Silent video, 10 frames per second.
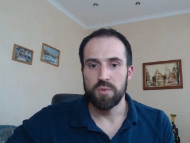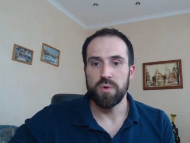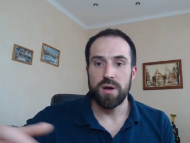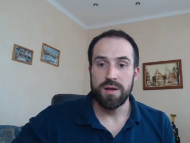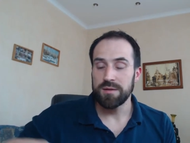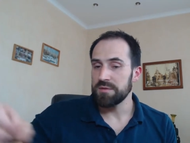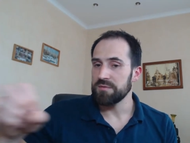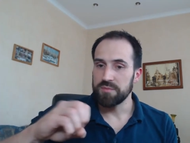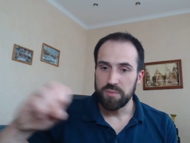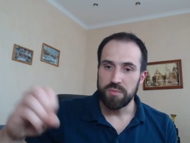We're not
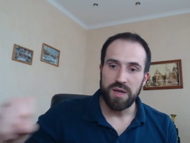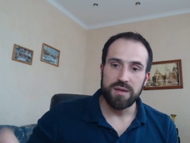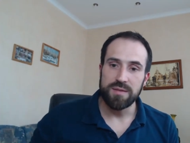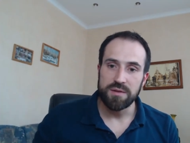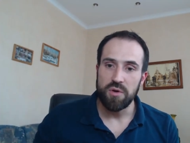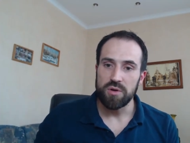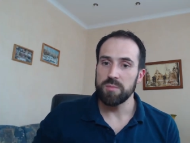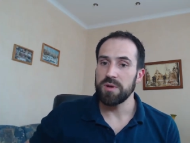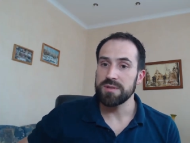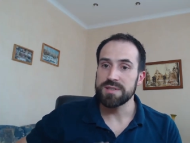making the
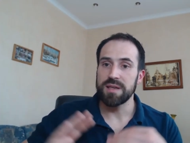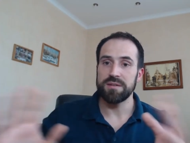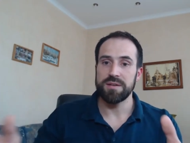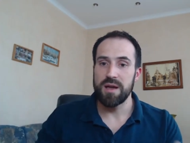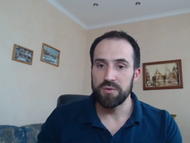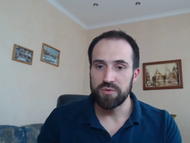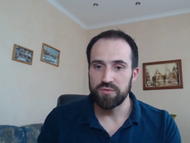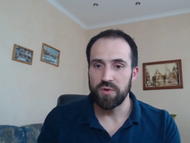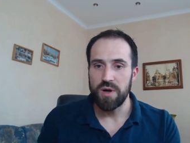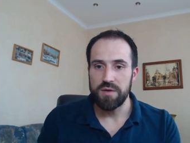document sending
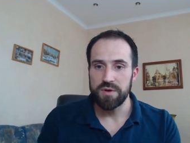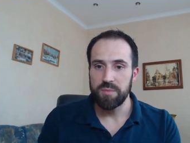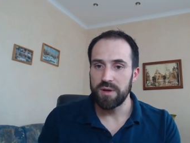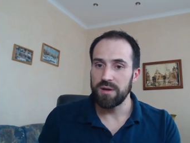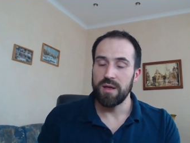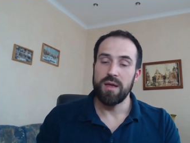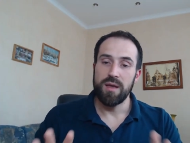out for everybody.